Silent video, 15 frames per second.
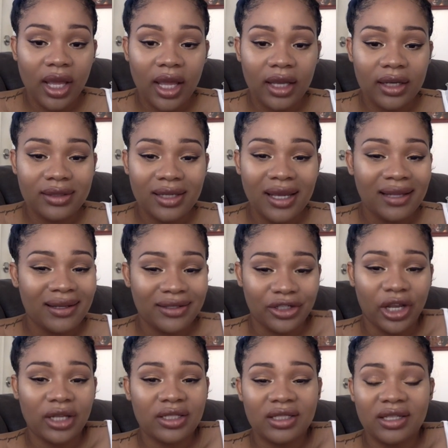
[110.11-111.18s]
And the
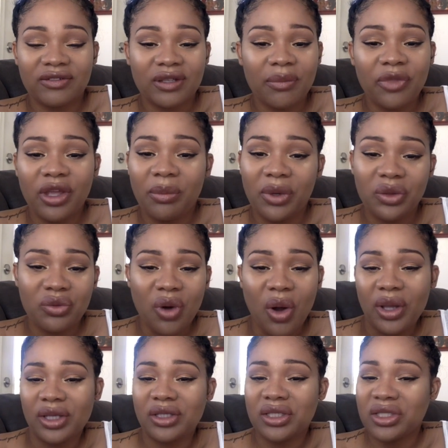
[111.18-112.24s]
chances of something being
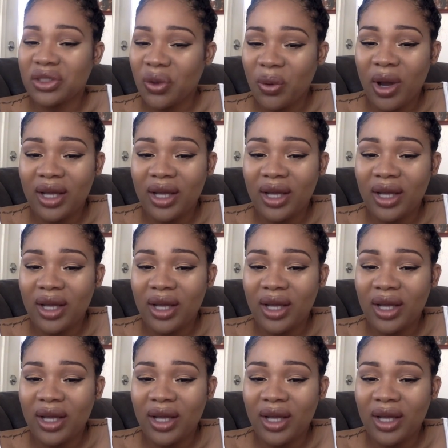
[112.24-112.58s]
wrong is so